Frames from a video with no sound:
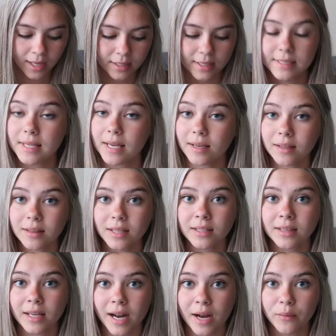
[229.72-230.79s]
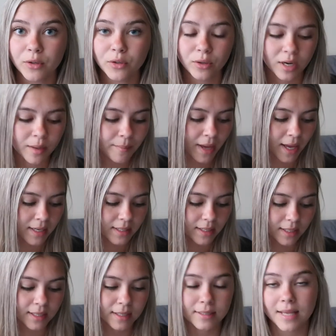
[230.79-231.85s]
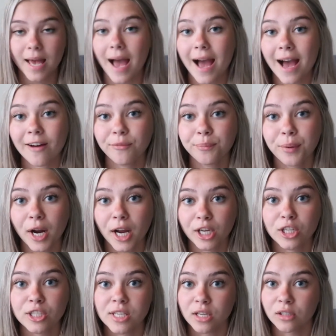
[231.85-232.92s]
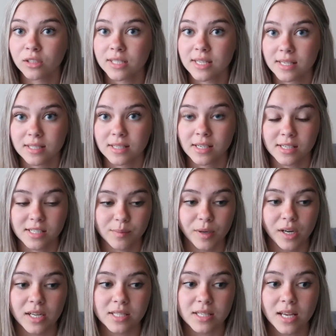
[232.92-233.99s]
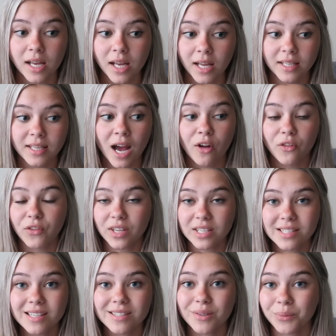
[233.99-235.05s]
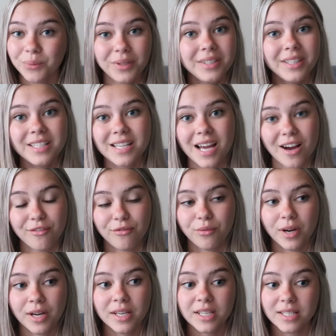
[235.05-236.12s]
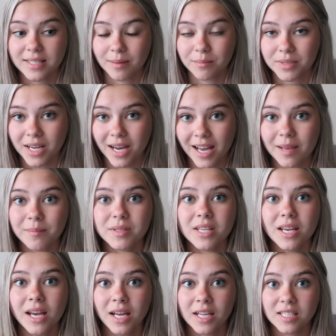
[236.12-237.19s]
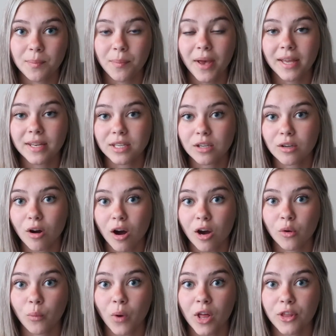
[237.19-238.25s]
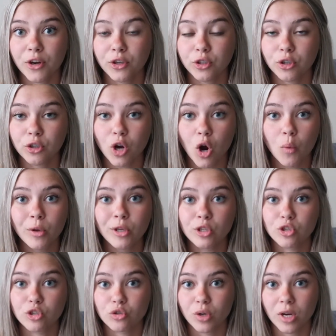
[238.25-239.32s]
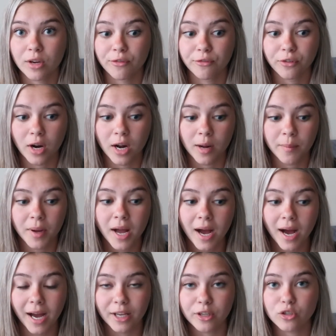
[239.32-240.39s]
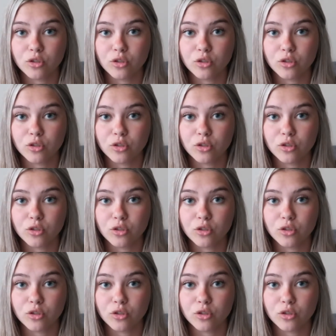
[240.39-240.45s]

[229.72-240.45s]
The second thing that I would recommend is have prior dental assisting experience. Now, this is a really tough one sometimes, depending on whether you're going straight from high